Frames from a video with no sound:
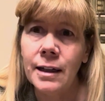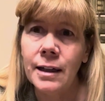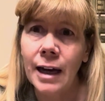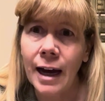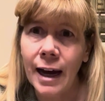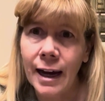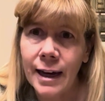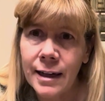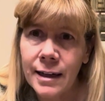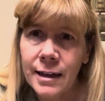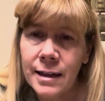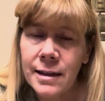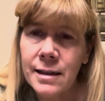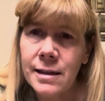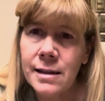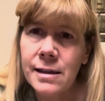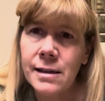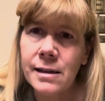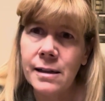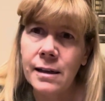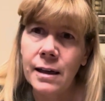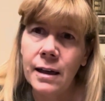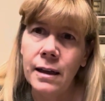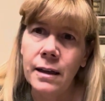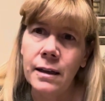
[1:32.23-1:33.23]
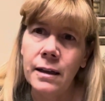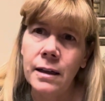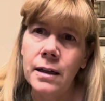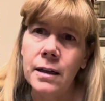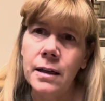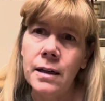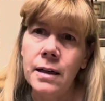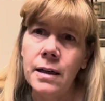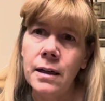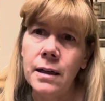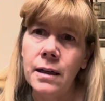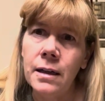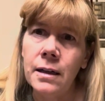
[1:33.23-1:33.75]
guidance and they
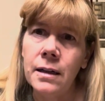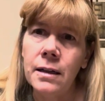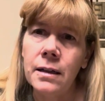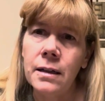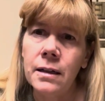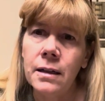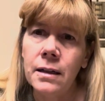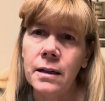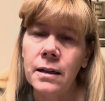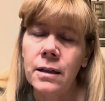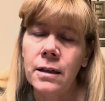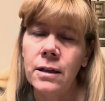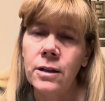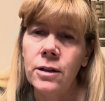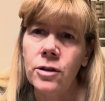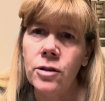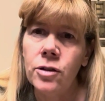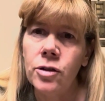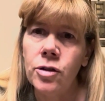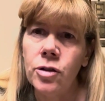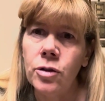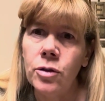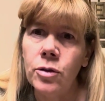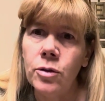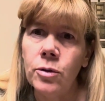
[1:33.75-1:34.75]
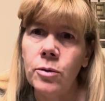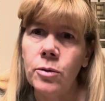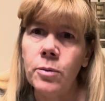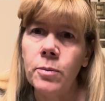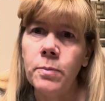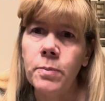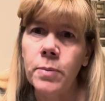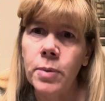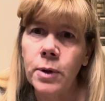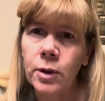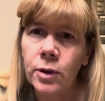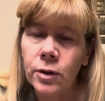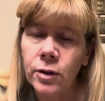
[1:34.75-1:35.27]
need to
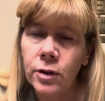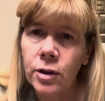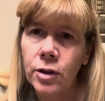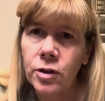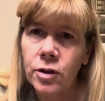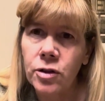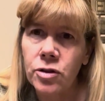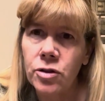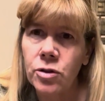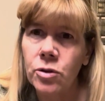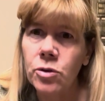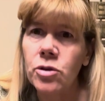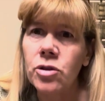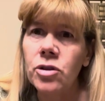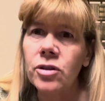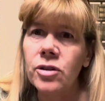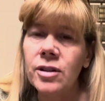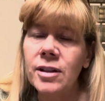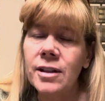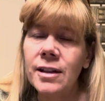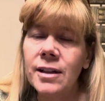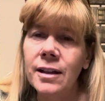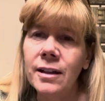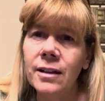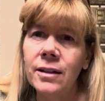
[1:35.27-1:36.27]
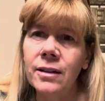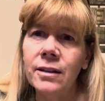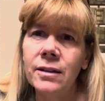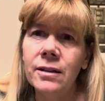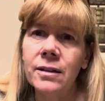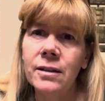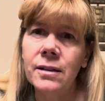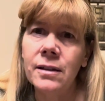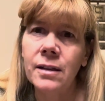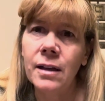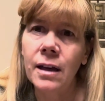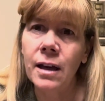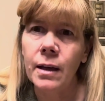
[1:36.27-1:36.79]
build their social
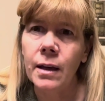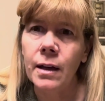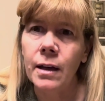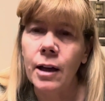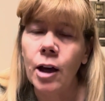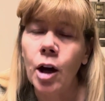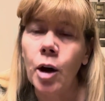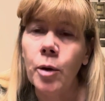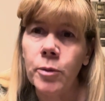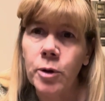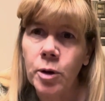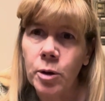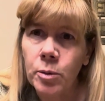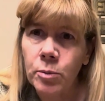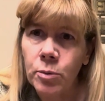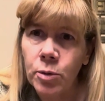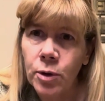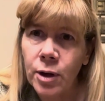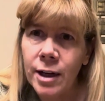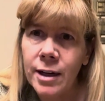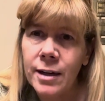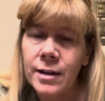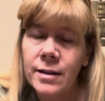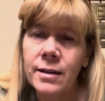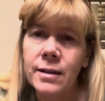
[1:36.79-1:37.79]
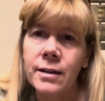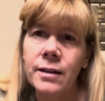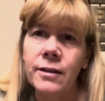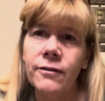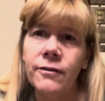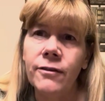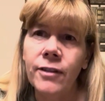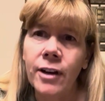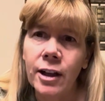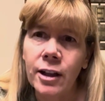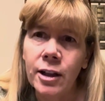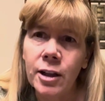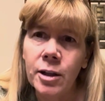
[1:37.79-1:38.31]
skills and help their brain to
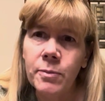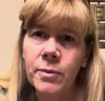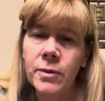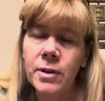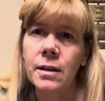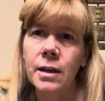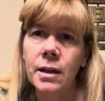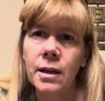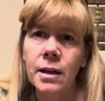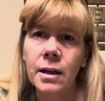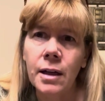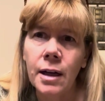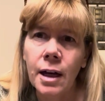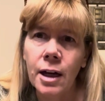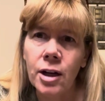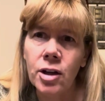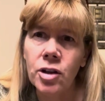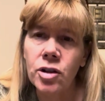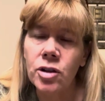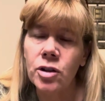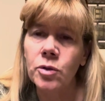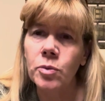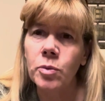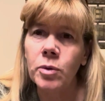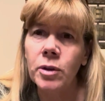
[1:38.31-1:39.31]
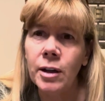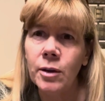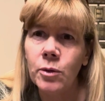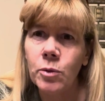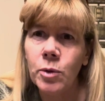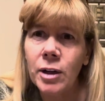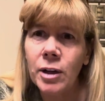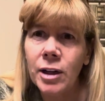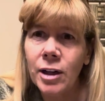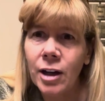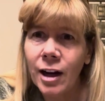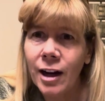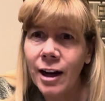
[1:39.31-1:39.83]
develop the connections we,
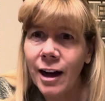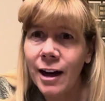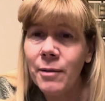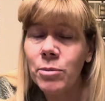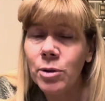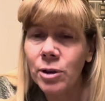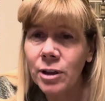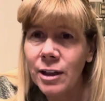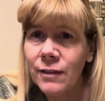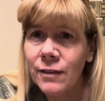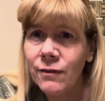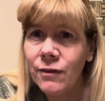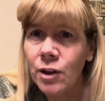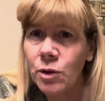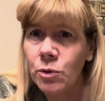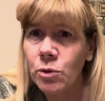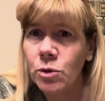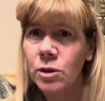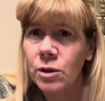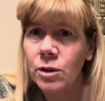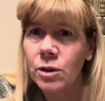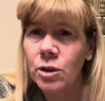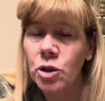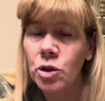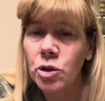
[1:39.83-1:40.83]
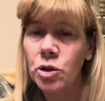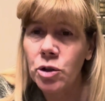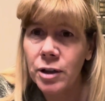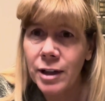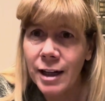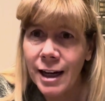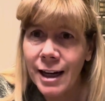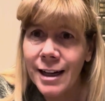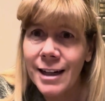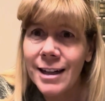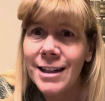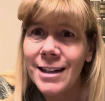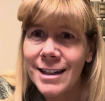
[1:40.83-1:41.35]
we are i believe that we're
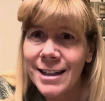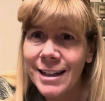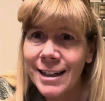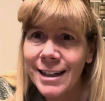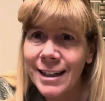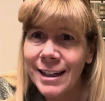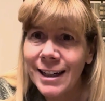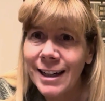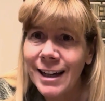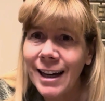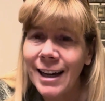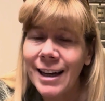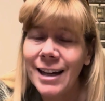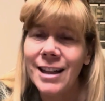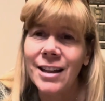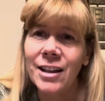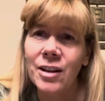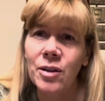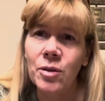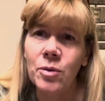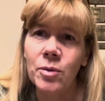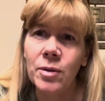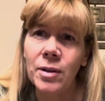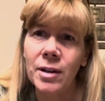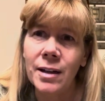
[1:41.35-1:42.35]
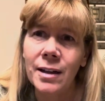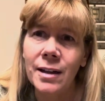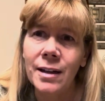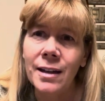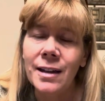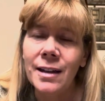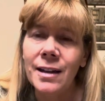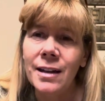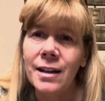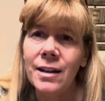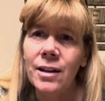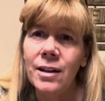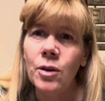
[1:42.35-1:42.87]
created to connect that we
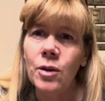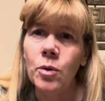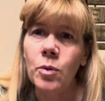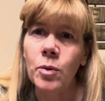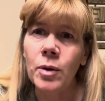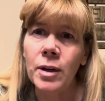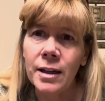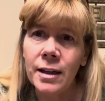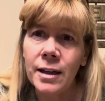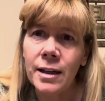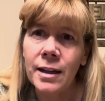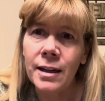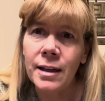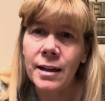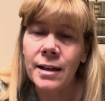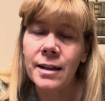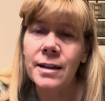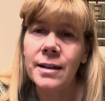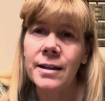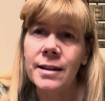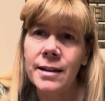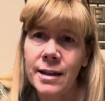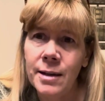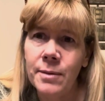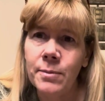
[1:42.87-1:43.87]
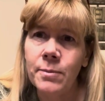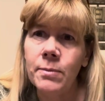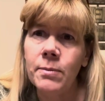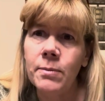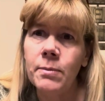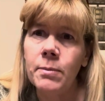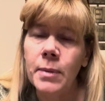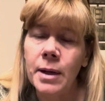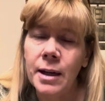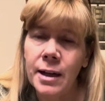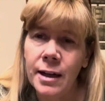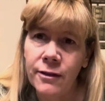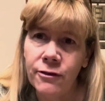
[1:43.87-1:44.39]
we need deep
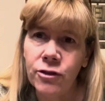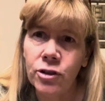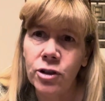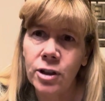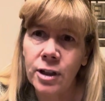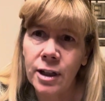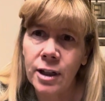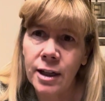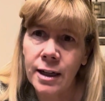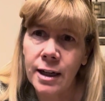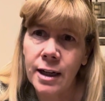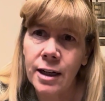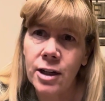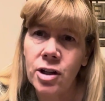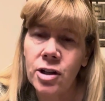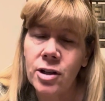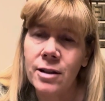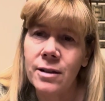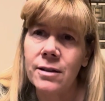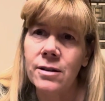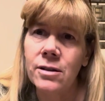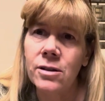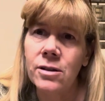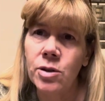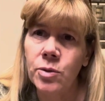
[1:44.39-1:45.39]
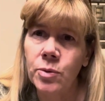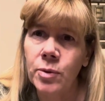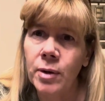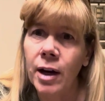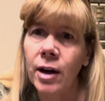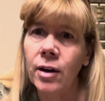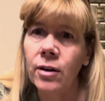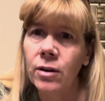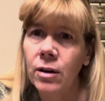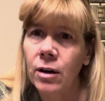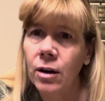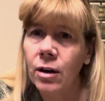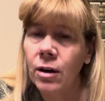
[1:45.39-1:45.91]
meaningful connections
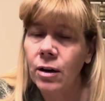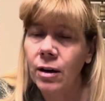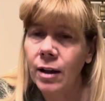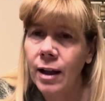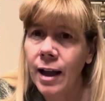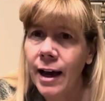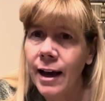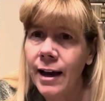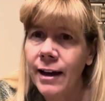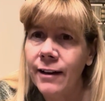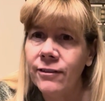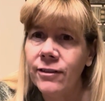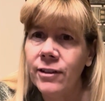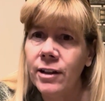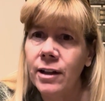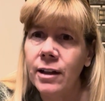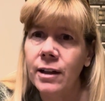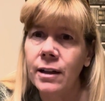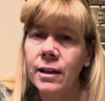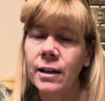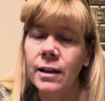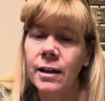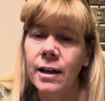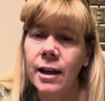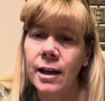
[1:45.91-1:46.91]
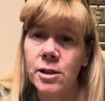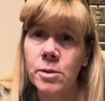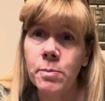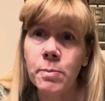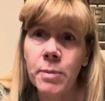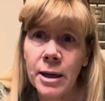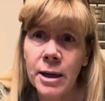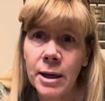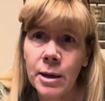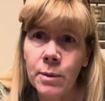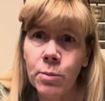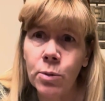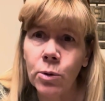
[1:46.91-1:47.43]
throughout our life and as
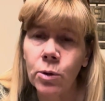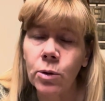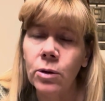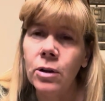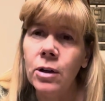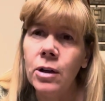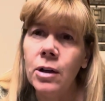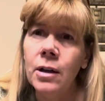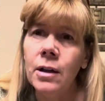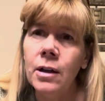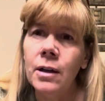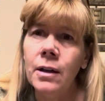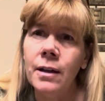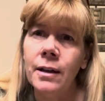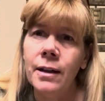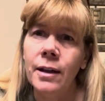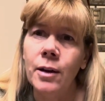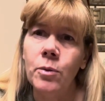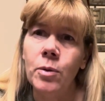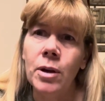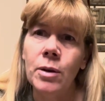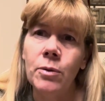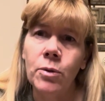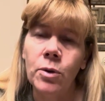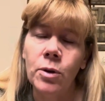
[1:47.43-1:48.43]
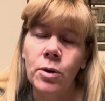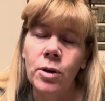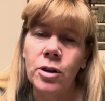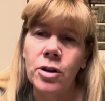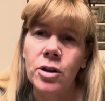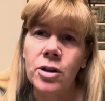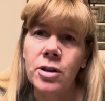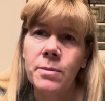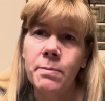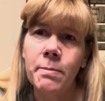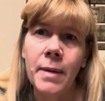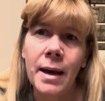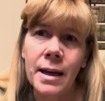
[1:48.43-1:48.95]
people that we
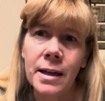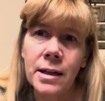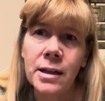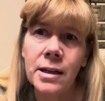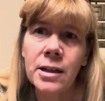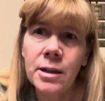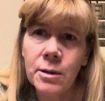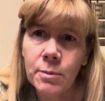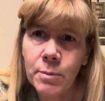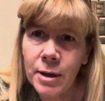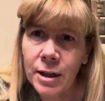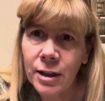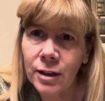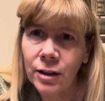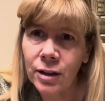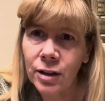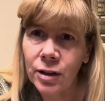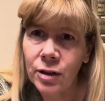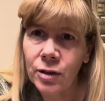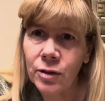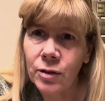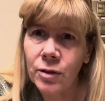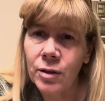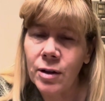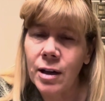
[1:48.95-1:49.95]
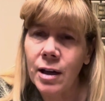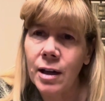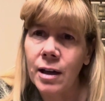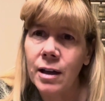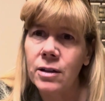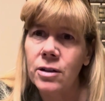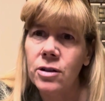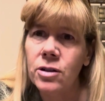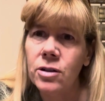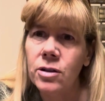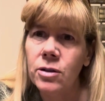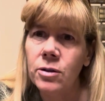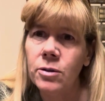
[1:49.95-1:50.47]
weren't meant to be alone
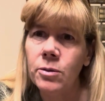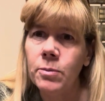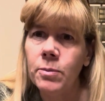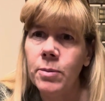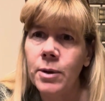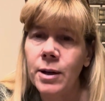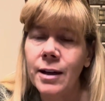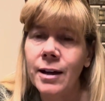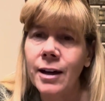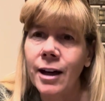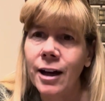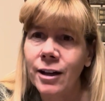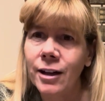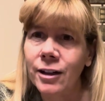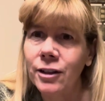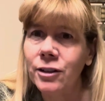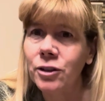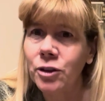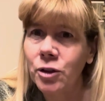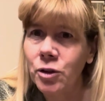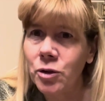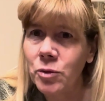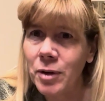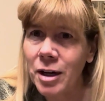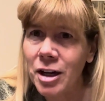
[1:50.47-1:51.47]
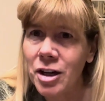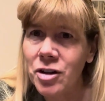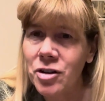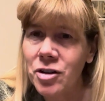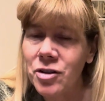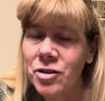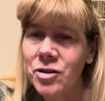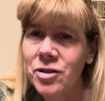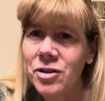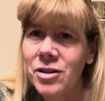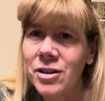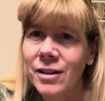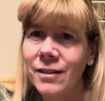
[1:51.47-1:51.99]
and to be kind of lone
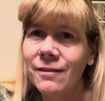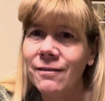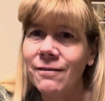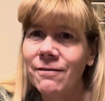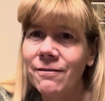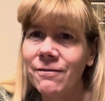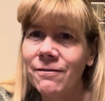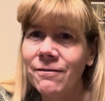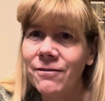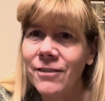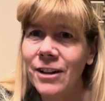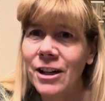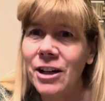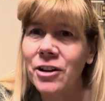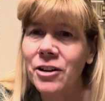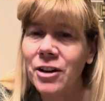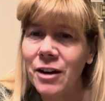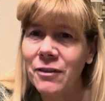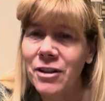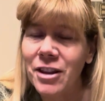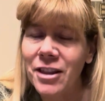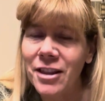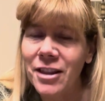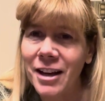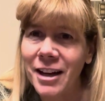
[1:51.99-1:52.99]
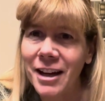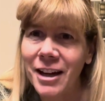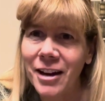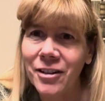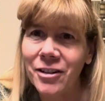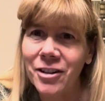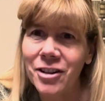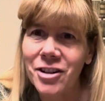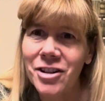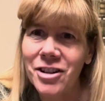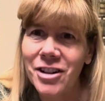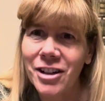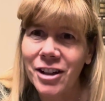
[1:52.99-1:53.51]
rangers and figure everything
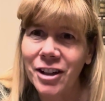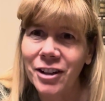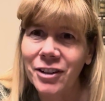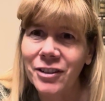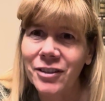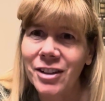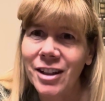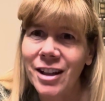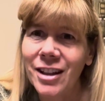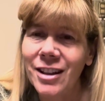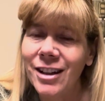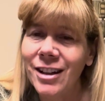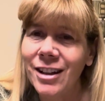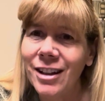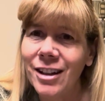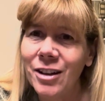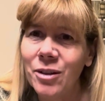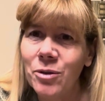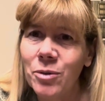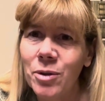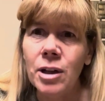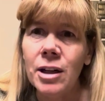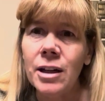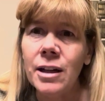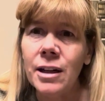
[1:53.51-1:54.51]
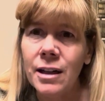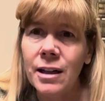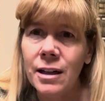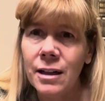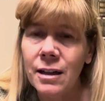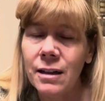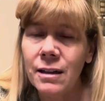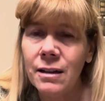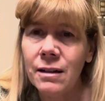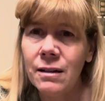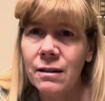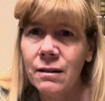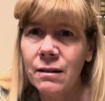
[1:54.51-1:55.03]
out ourselves i think that we
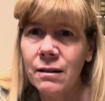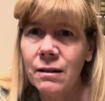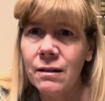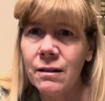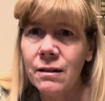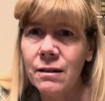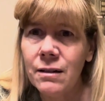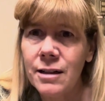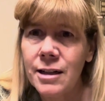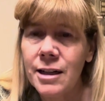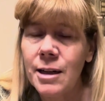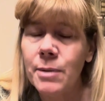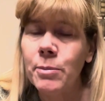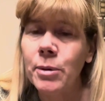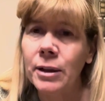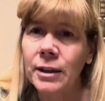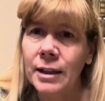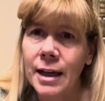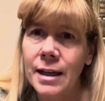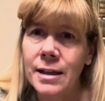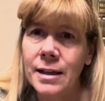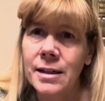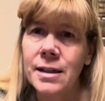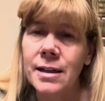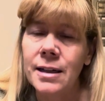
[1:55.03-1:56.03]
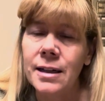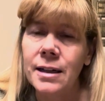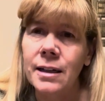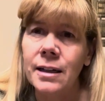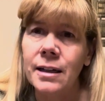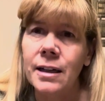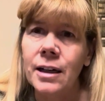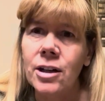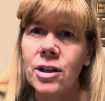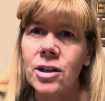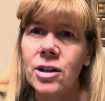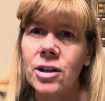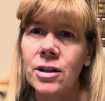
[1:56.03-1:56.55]
need deep and lasting
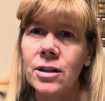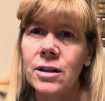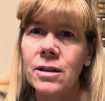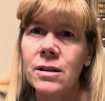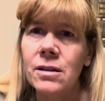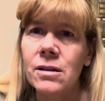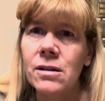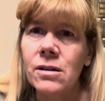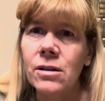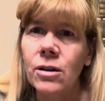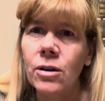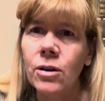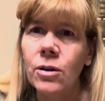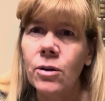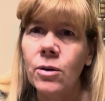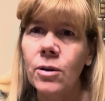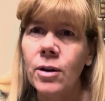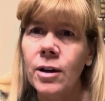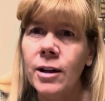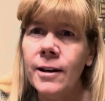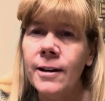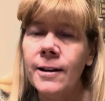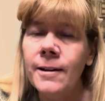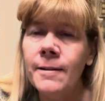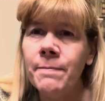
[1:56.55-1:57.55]
connections so